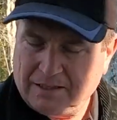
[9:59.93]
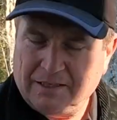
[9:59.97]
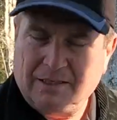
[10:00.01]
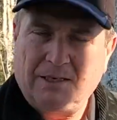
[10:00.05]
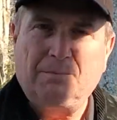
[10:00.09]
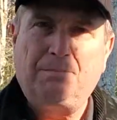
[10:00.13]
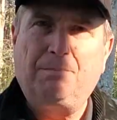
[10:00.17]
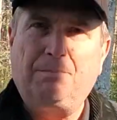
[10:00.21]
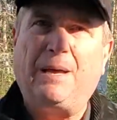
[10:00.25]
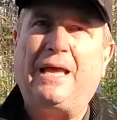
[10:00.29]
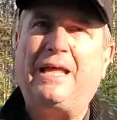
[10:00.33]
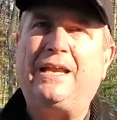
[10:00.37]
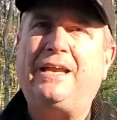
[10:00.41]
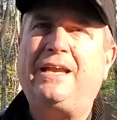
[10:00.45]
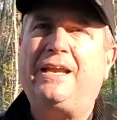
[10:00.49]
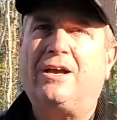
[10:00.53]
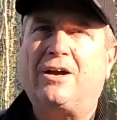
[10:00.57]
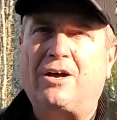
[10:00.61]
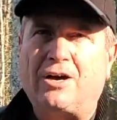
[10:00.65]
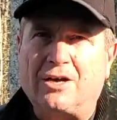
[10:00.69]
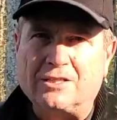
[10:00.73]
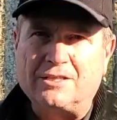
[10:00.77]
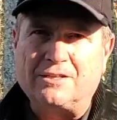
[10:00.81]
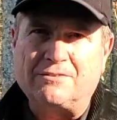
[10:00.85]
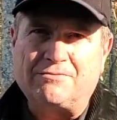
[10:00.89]
depending
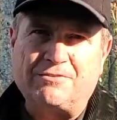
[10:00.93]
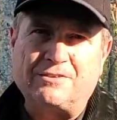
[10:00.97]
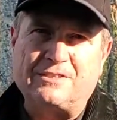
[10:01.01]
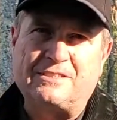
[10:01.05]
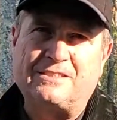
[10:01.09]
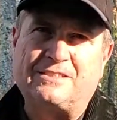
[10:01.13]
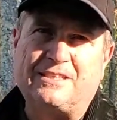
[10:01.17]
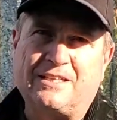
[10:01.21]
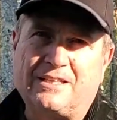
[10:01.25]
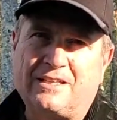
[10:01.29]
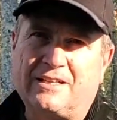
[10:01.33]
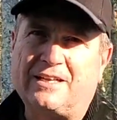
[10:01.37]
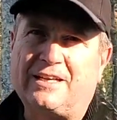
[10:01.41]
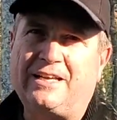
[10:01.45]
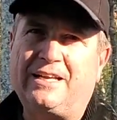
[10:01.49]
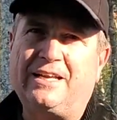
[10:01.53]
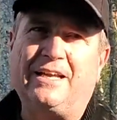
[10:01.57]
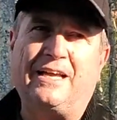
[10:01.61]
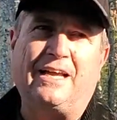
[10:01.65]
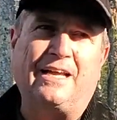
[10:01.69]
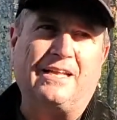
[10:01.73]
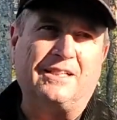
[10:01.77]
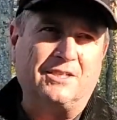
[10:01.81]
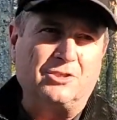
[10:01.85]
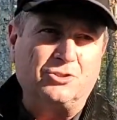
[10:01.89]
on the facility
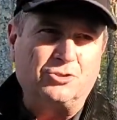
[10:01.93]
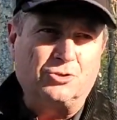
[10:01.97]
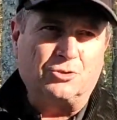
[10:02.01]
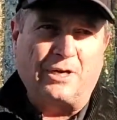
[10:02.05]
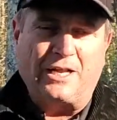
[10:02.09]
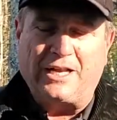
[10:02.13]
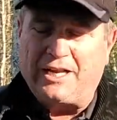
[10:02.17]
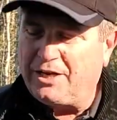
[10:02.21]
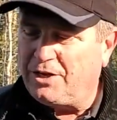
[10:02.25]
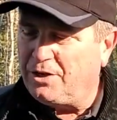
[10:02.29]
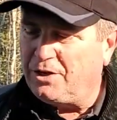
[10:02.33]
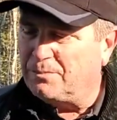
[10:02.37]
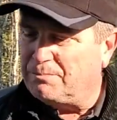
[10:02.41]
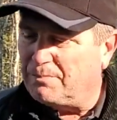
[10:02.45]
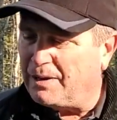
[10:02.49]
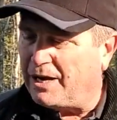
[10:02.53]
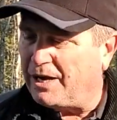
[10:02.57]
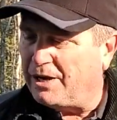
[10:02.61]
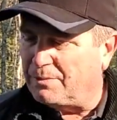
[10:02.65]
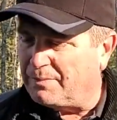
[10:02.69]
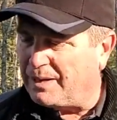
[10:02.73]
and the training, you may or